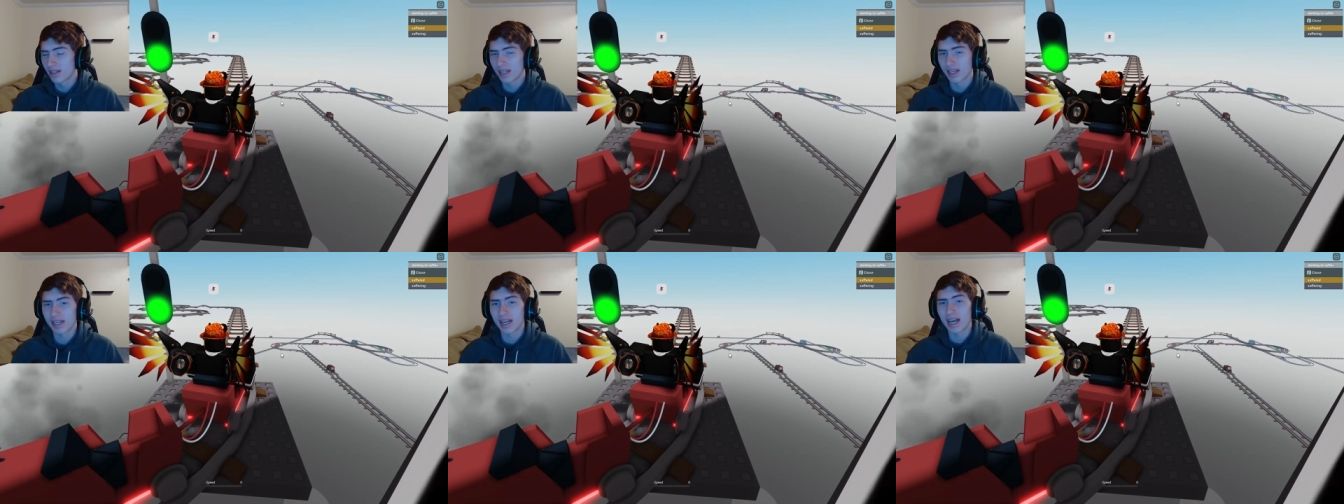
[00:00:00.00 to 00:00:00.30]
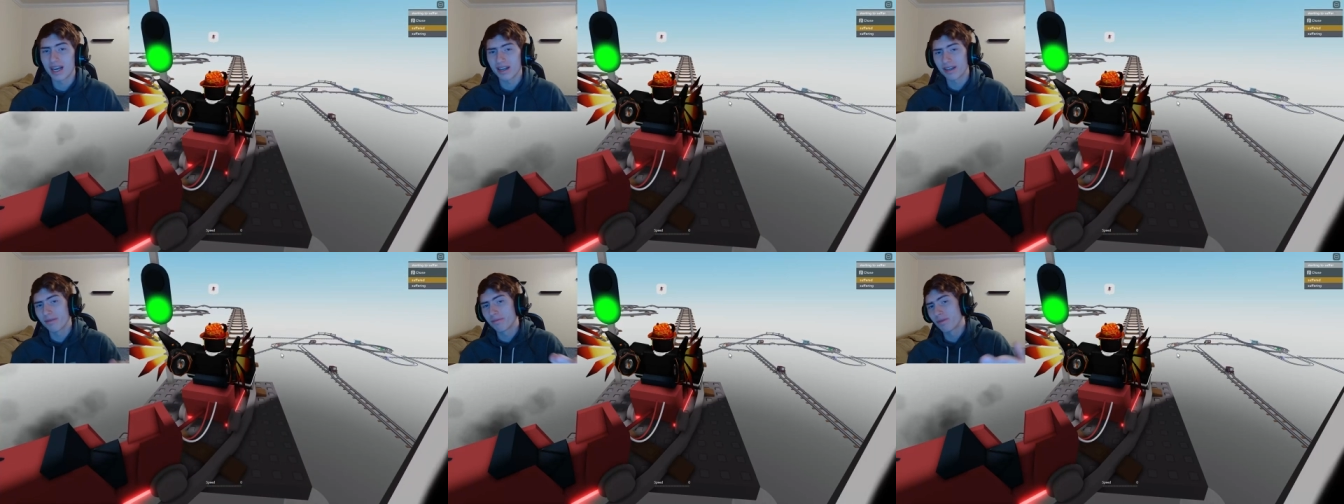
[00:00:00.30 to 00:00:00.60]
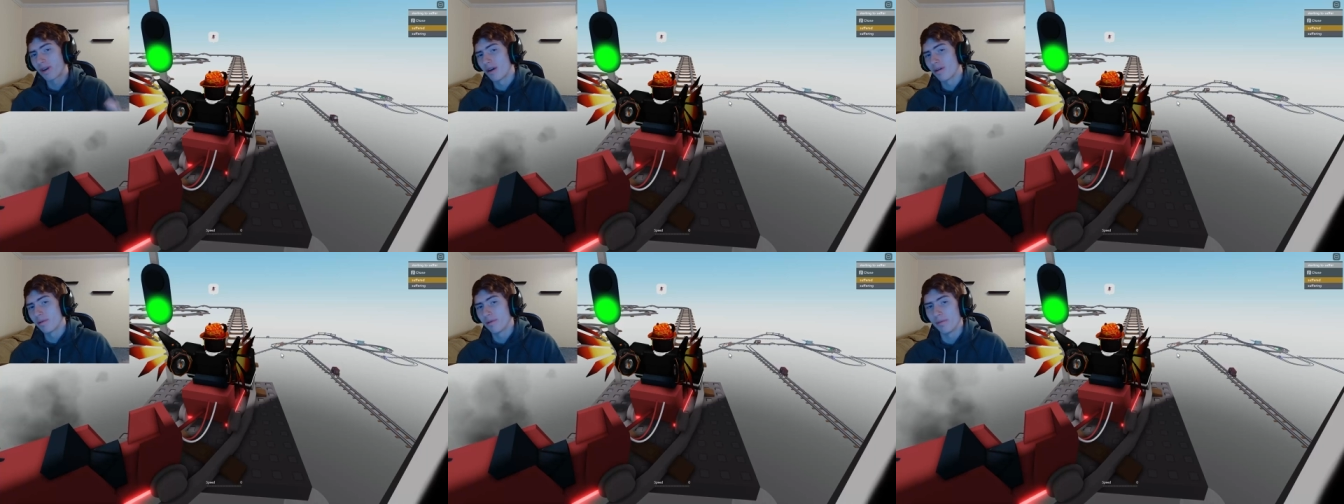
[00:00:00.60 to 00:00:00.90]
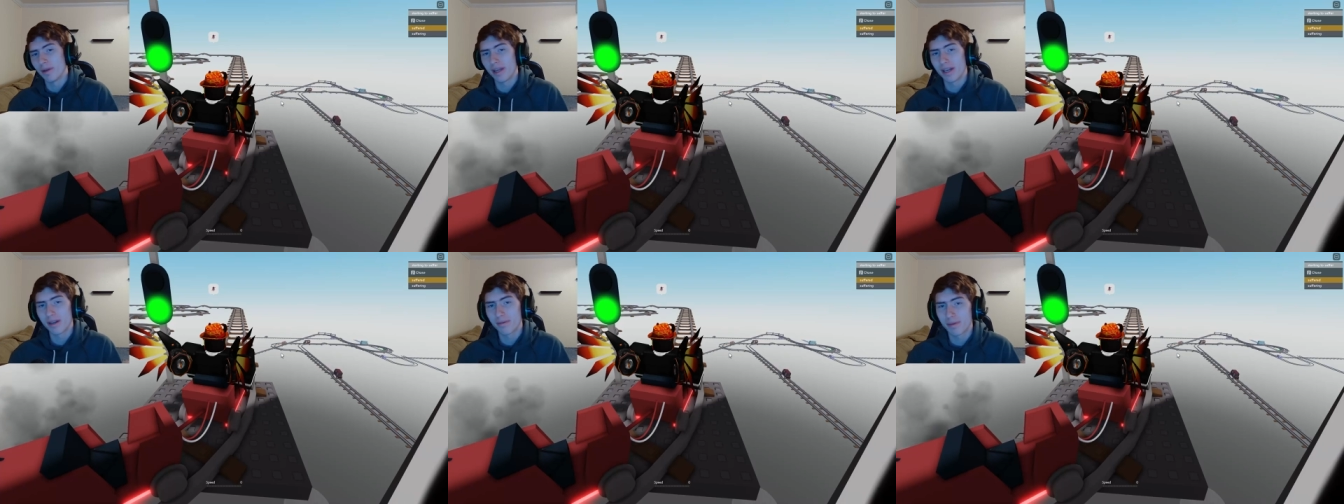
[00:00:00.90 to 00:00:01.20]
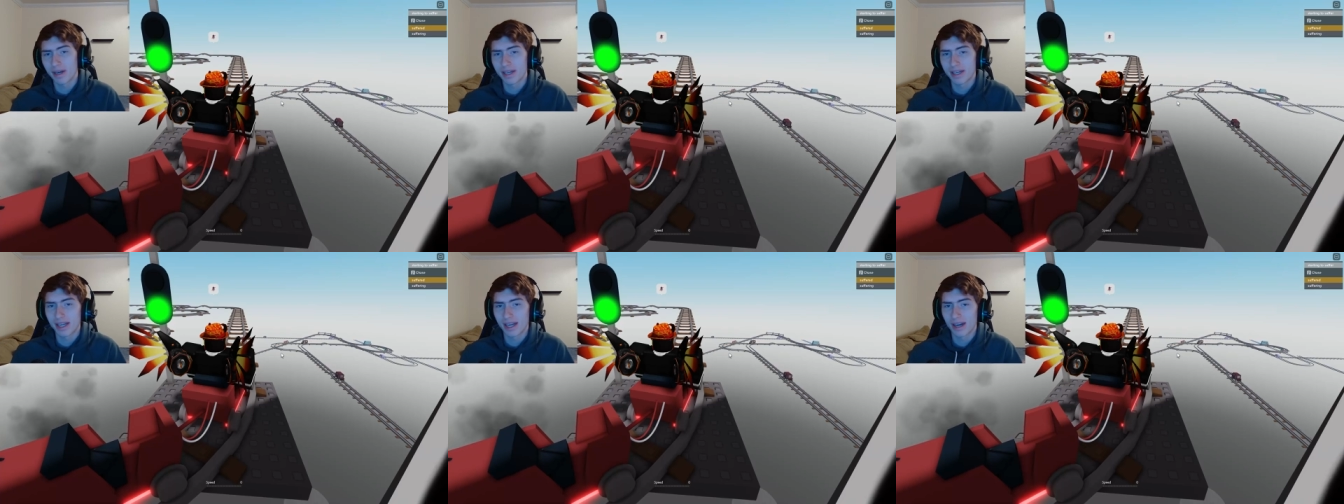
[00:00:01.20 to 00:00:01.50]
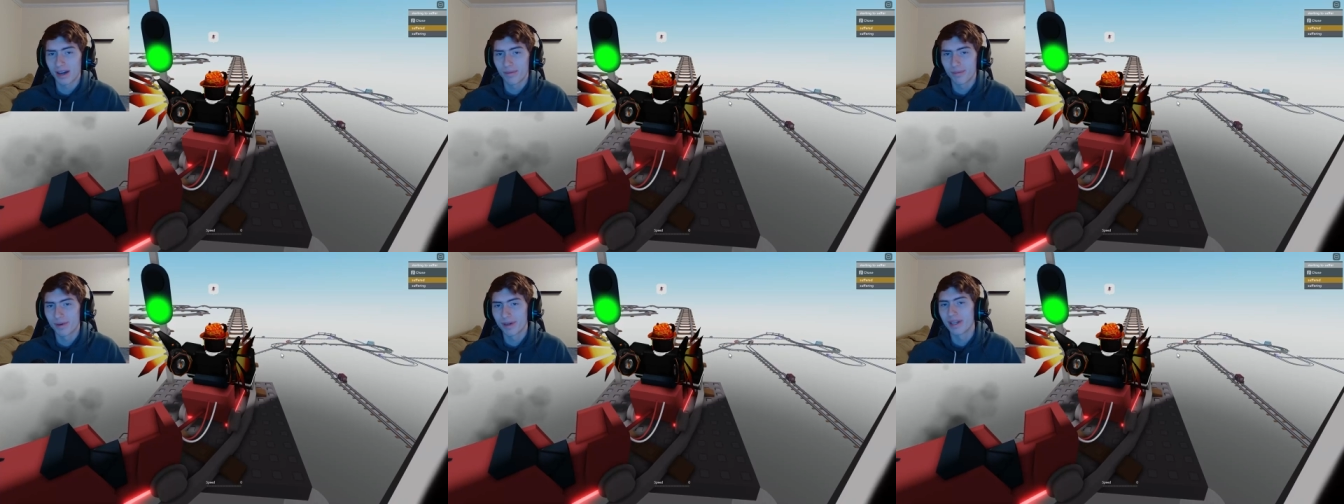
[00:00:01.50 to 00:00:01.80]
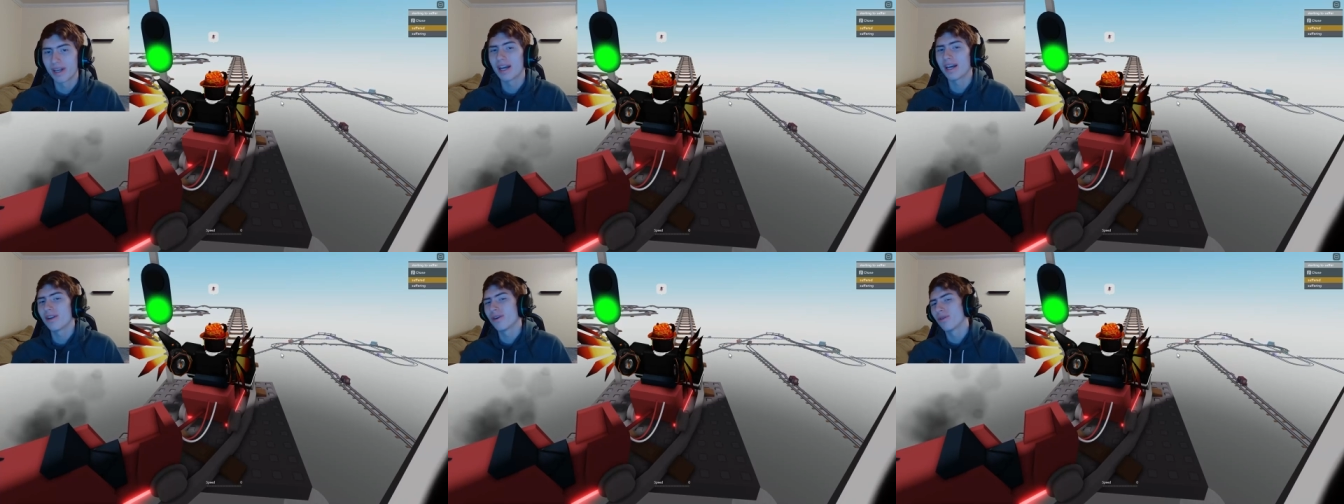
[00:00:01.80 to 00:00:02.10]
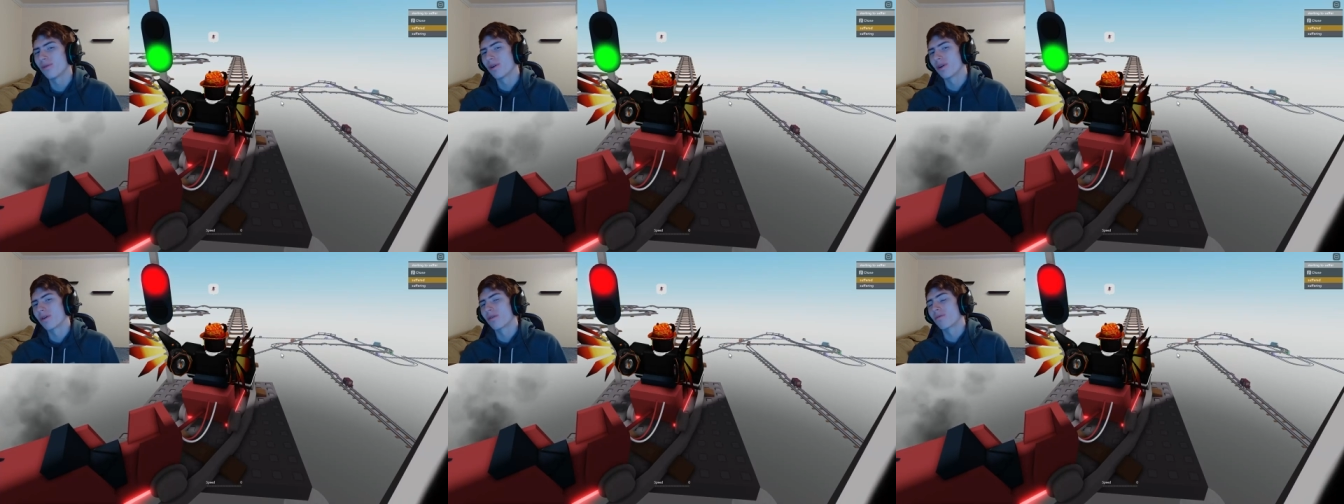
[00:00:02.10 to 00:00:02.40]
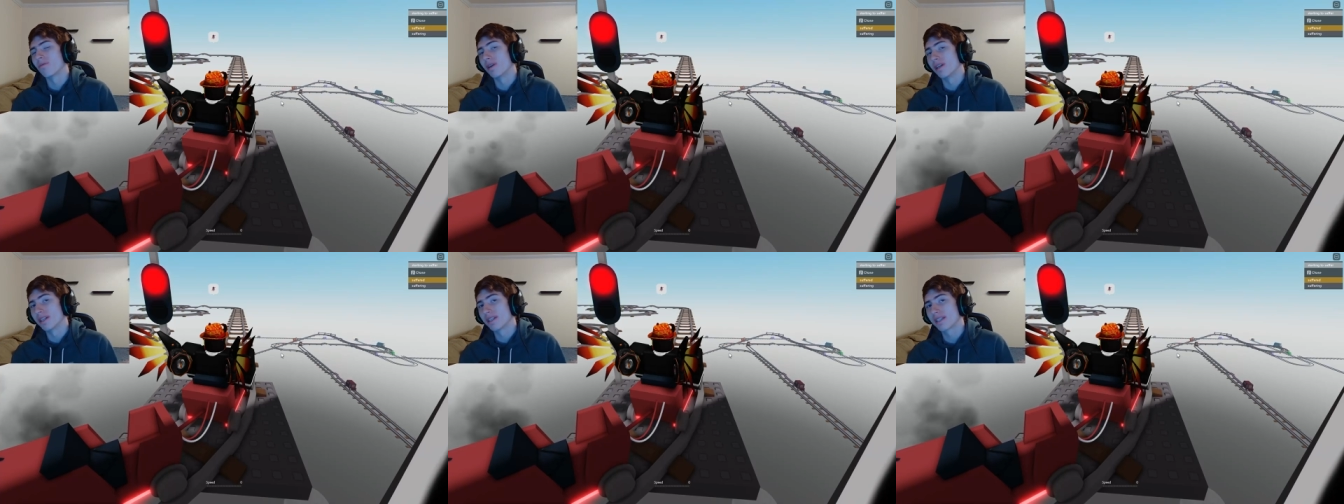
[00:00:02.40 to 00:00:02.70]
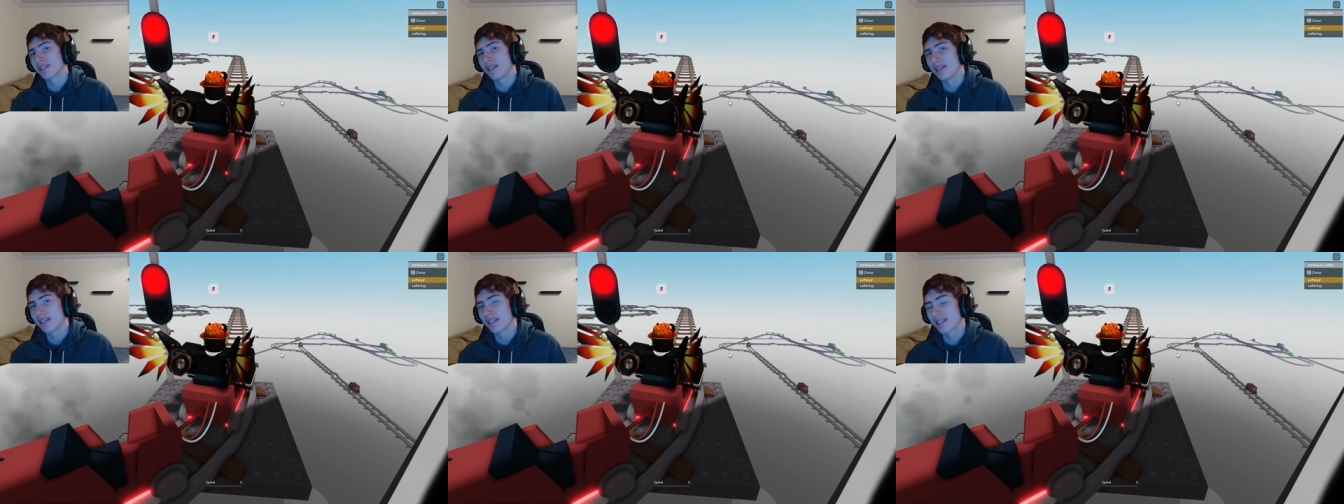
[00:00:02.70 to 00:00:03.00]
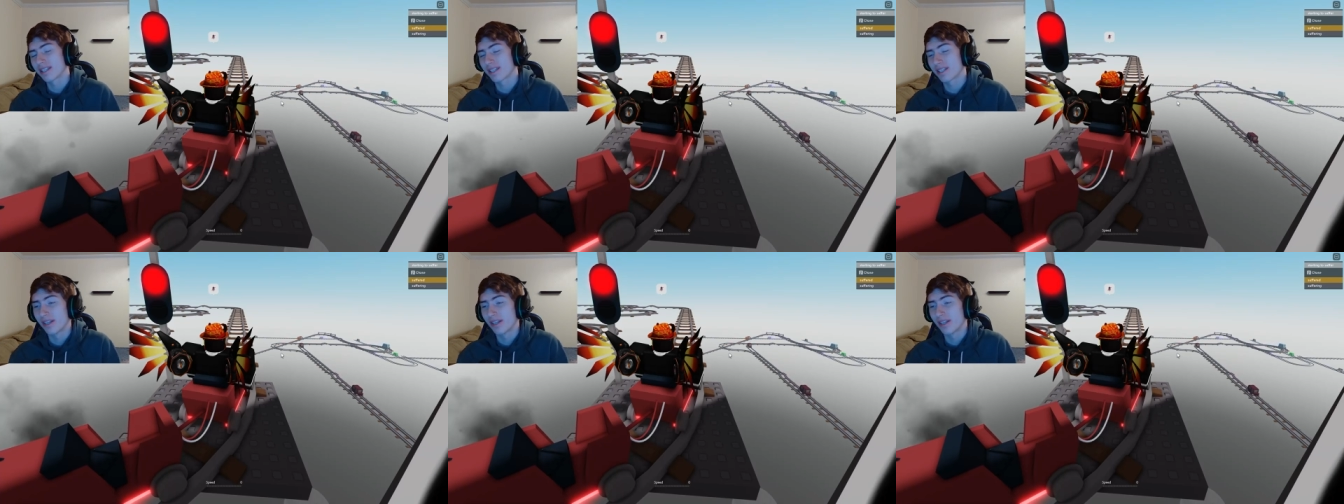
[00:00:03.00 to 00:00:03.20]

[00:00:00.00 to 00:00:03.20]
Like, I could probably made it by now, but I don't want to risk it,